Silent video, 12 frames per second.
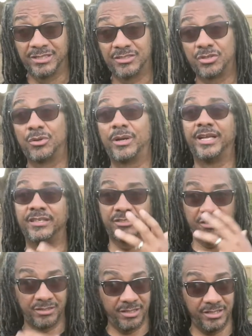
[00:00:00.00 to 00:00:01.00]
So
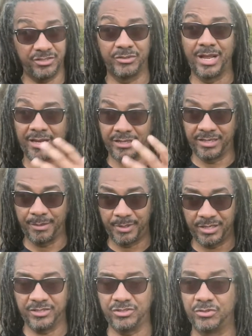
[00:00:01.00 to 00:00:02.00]
ancient history, academic
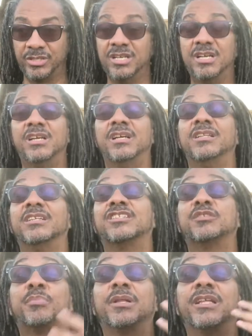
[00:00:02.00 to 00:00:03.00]
history. This
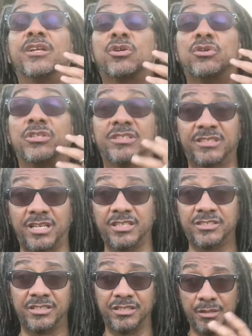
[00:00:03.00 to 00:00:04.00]
is political
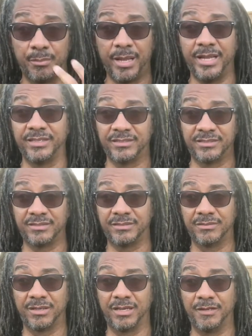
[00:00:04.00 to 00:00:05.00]
discussion, debates,
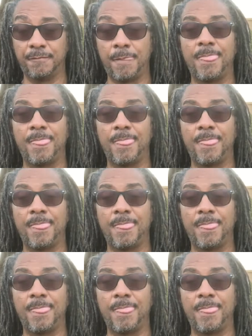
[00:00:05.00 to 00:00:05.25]
right?